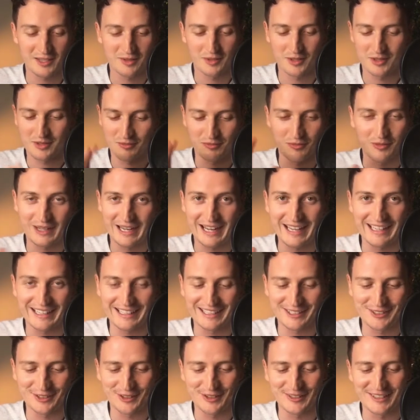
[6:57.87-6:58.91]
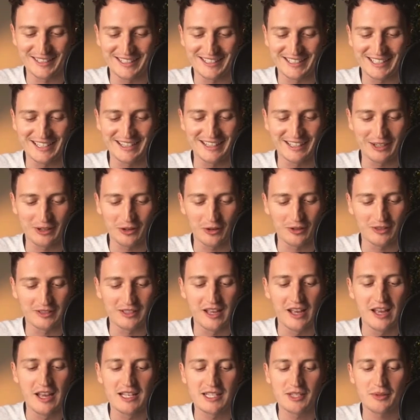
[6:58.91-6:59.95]
which we're getting into all this in the course.
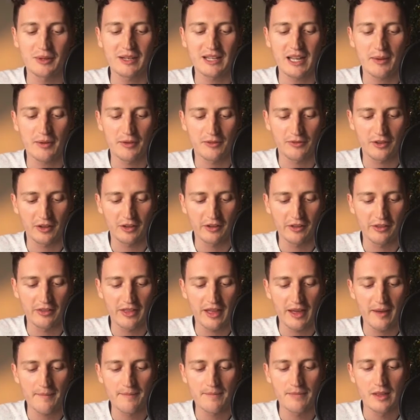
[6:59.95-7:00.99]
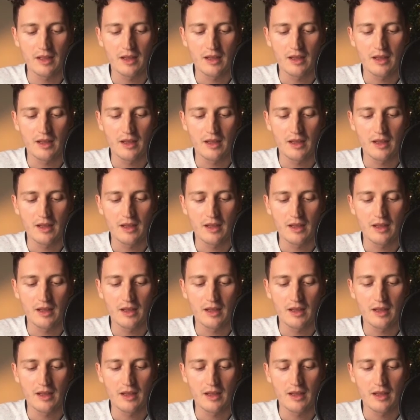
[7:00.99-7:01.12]
So we can come and follow them.